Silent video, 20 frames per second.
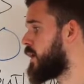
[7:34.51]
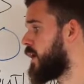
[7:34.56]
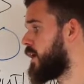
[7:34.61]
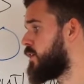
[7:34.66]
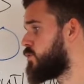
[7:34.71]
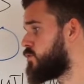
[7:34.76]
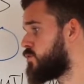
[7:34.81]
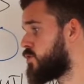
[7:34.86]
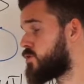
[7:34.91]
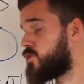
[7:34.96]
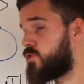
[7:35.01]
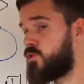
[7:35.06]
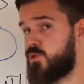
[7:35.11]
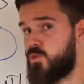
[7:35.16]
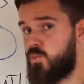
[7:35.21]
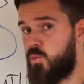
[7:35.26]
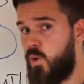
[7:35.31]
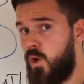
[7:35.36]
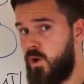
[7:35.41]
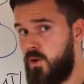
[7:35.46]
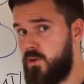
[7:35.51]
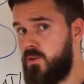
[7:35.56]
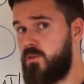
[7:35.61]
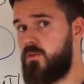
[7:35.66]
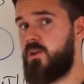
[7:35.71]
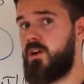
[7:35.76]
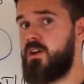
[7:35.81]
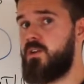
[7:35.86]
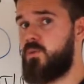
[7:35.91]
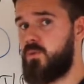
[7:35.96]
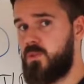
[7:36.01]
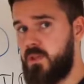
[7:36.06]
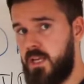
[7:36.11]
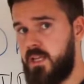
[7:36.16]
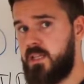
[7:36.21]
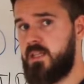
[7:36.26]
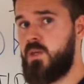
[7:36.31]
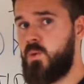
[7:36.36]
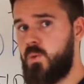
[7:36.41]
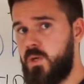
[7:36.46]
and you just choose one, right?
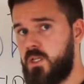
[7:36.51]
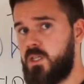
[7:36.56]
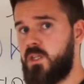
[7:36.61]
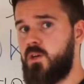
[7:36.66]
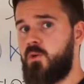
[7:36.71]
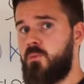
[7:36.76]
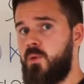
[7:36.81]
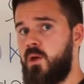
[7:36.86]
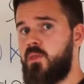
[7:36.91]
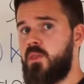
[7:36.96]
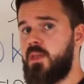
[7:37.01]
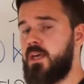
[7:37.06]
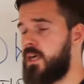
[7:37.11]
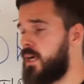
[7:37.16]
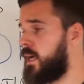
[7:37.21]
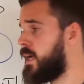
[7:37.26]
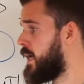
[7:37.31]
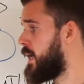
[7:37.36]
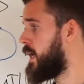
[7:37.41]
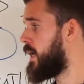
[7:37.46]
Daily, weekly, or monthly.